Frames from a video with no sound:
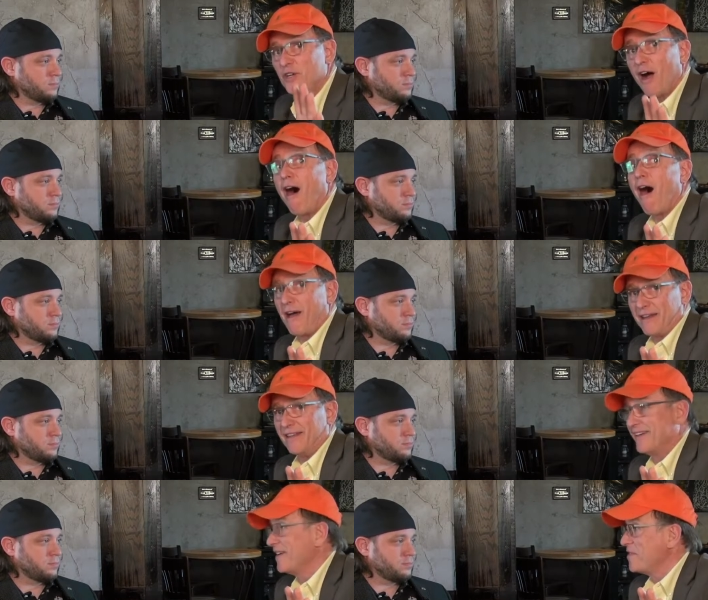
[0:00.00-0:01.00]
Speaker 1: God
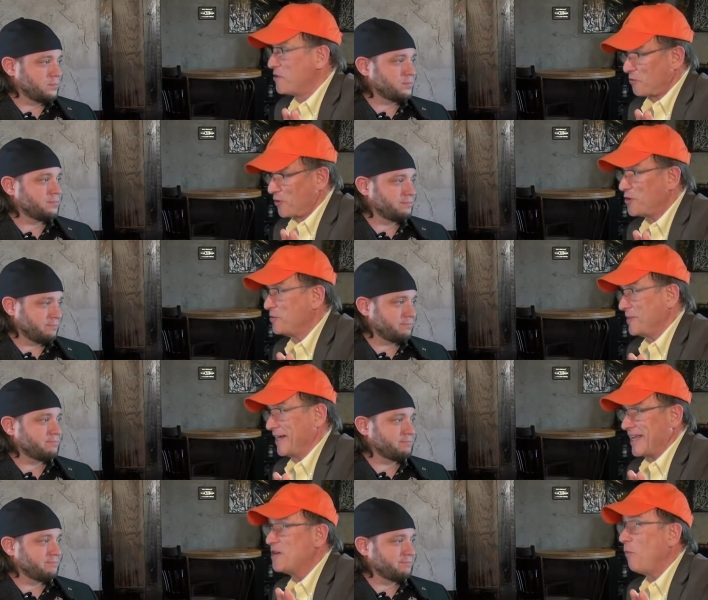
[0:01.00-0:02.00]
the room
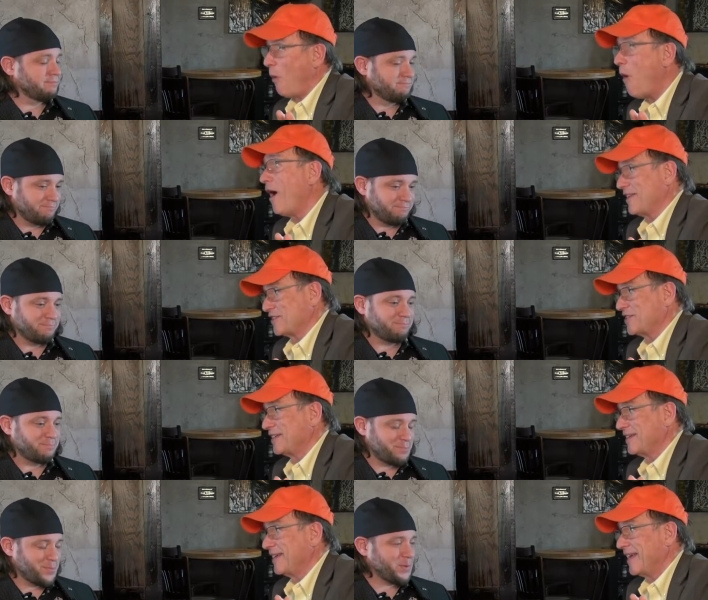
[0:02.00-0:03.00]
that He
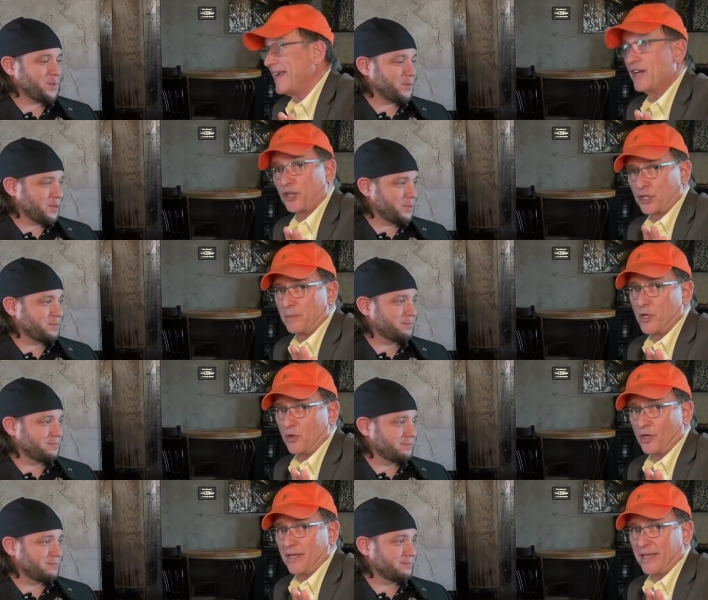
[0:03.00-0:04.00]
wants in a
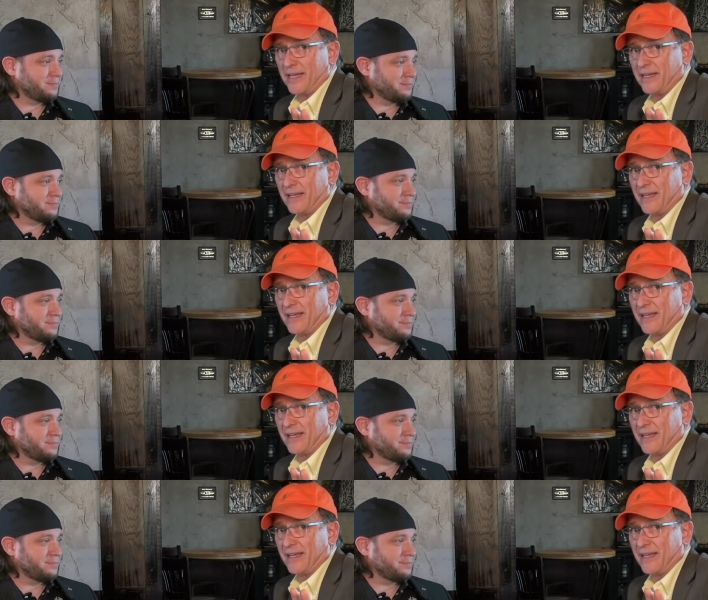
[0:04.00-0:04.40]
community